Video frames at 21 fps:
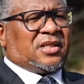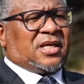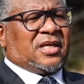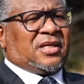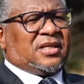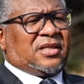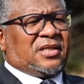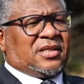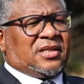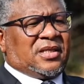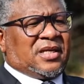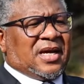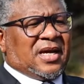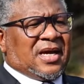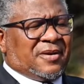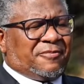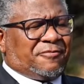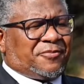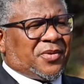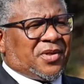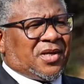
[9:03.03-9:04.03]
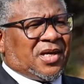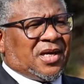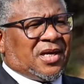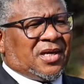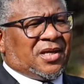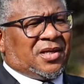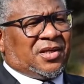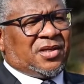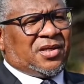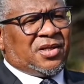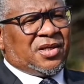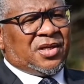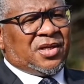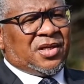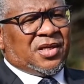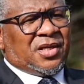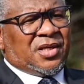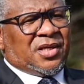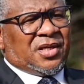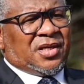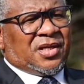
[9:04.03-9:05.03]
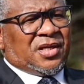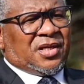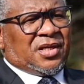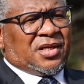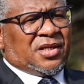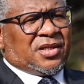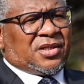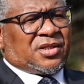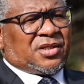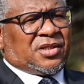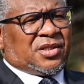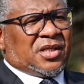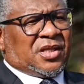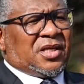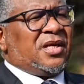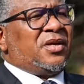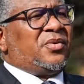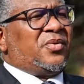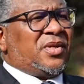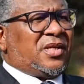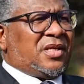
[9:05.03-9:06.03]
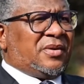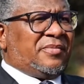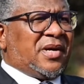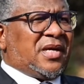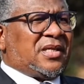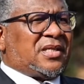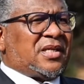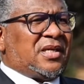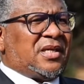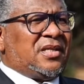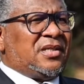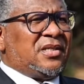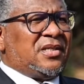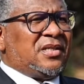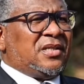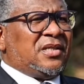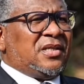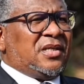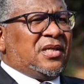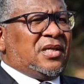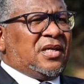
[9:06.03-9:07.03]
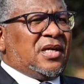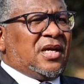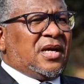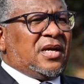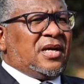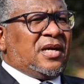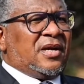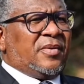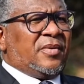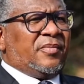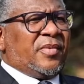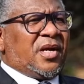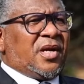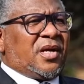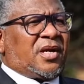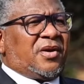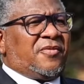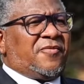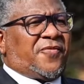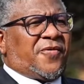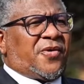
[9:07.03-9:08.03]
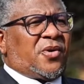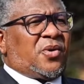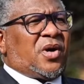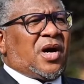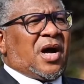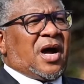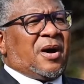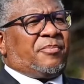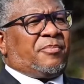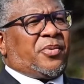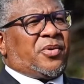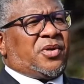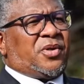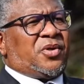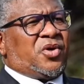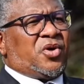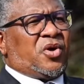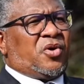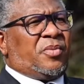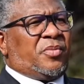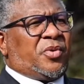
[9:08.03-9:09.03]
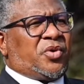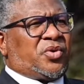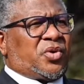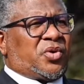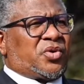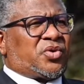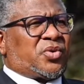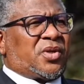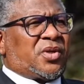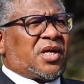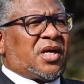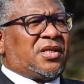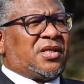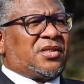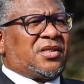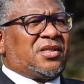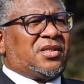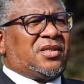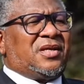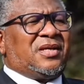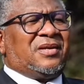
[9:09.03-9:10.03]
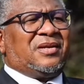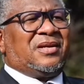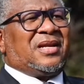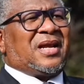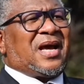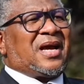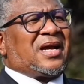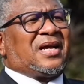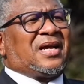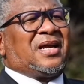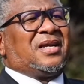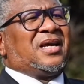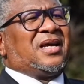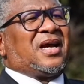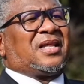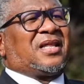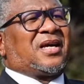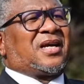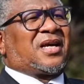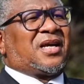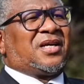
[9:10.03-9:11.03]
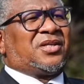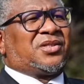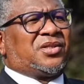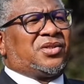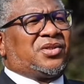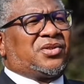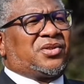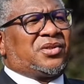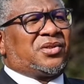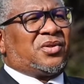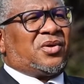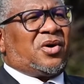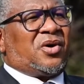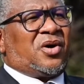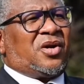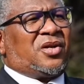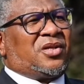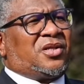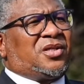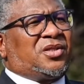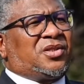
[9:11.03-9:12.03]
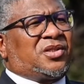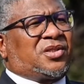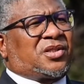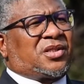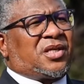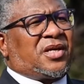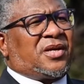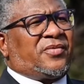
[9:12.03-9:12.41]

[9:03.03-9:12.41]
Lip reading: and the NPA is dealing with the matter and making follow-up on the Omotoso case. Like any other cases, all these,